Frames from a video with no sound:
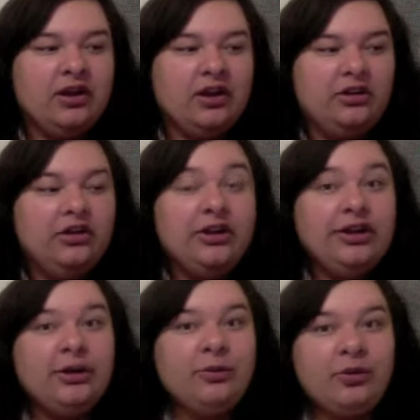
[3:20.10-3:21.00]

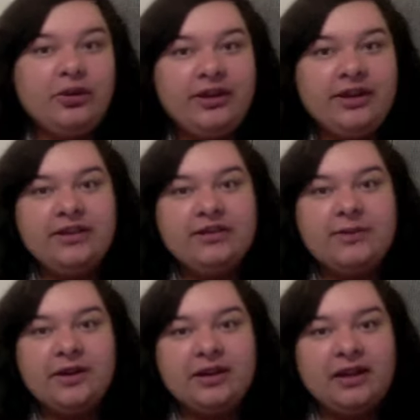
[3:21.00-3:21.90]
learn more things
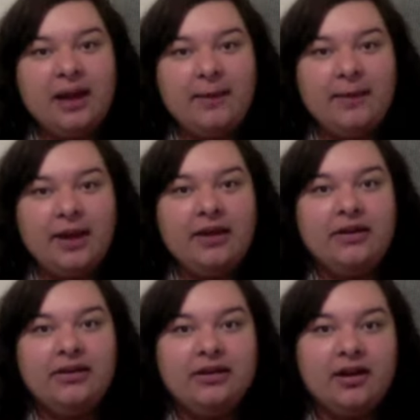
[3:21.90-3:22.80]
about the lap
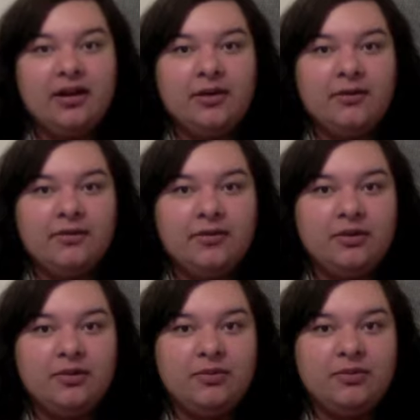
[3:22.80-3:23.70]
band um,
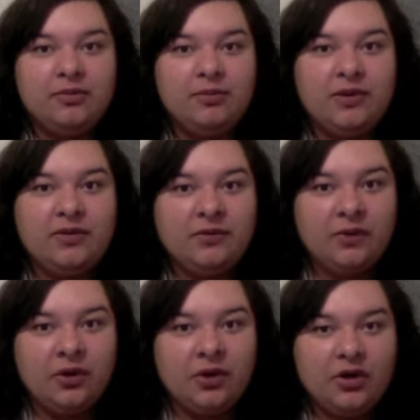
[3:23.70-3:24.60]

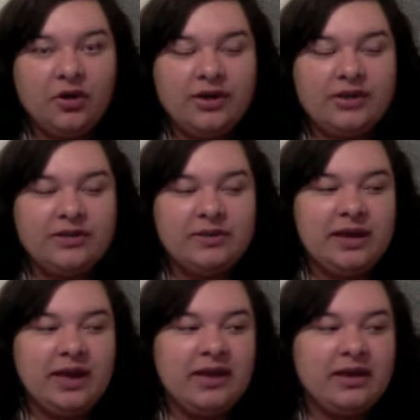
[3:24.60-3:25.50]
before going into
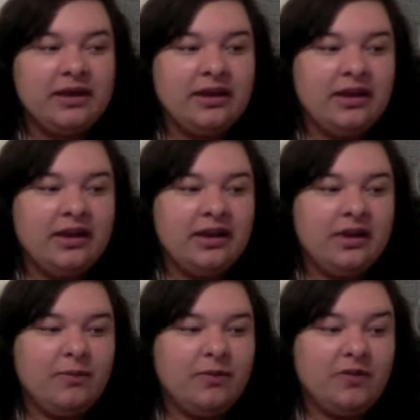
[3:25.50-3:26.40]
it. And
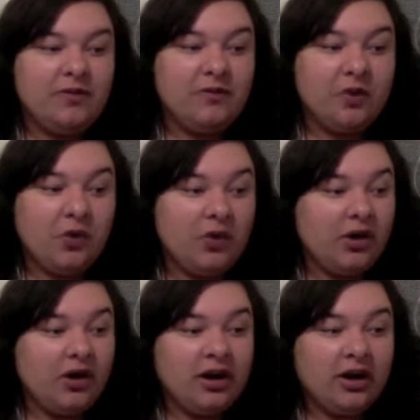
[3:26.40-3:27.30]

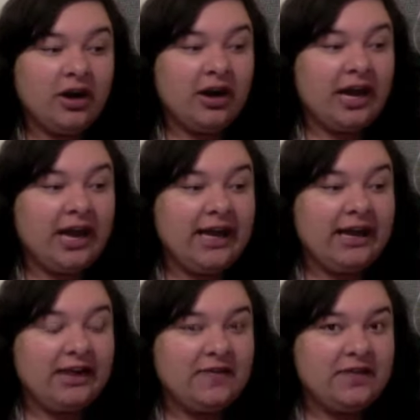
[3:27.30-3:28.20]
before
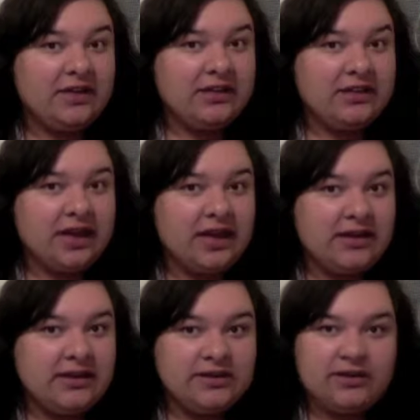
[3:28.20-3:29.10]
I even
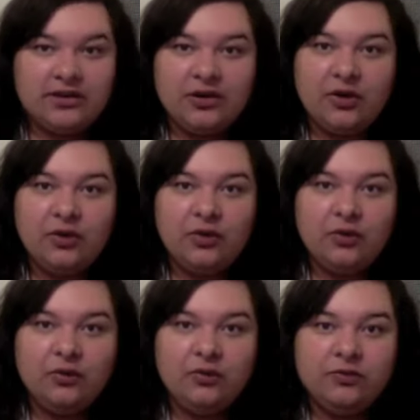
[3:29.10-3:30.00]
decided to
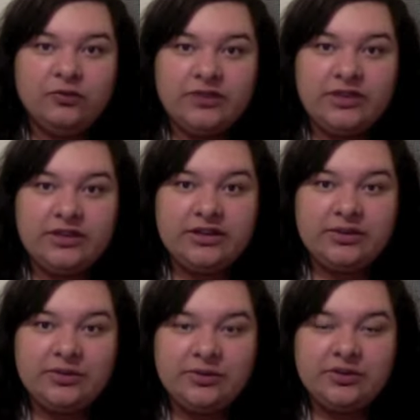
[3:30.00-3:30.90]
go visit
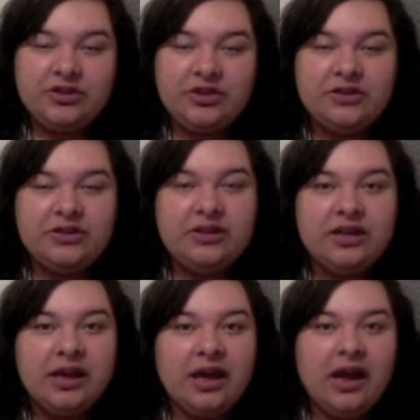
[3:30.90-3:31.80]
True Results,
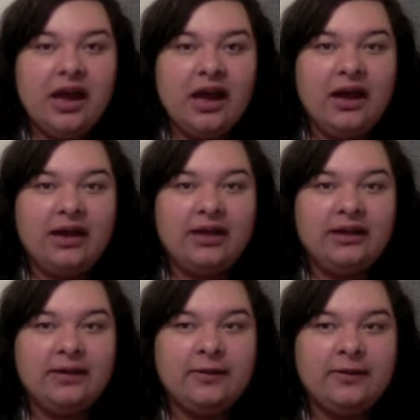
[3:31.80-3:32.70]

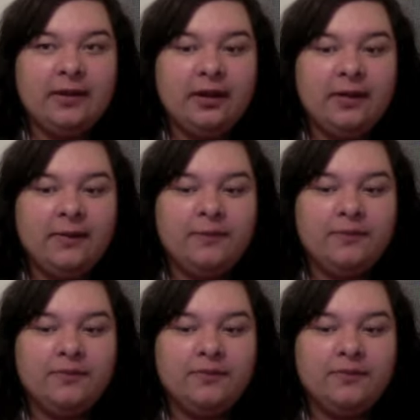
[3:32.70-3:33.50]
I um,